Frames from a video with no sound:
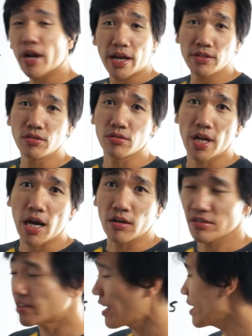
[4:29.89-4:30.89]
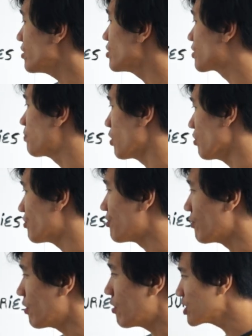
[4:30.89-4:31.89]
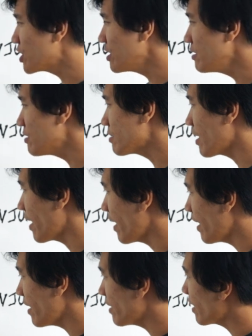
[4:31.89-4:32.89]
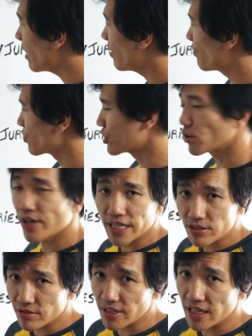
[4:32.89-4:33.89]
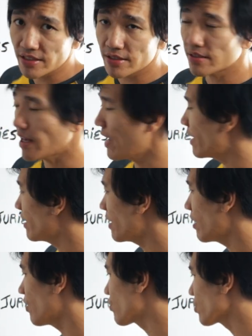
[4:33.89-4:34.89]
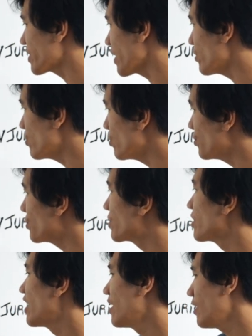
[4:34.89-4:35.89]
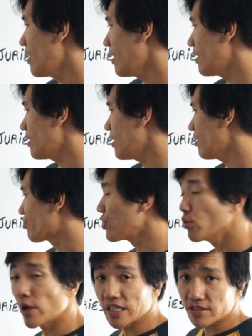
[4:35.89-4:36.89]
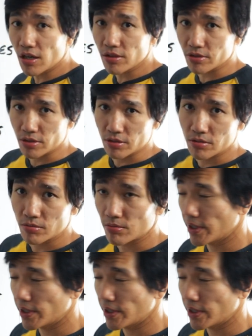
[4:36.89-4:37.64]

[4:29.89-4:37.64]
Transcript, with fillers: What I do now is that I use both. These machines and for certain exercises, and of course I use uh, free weights also,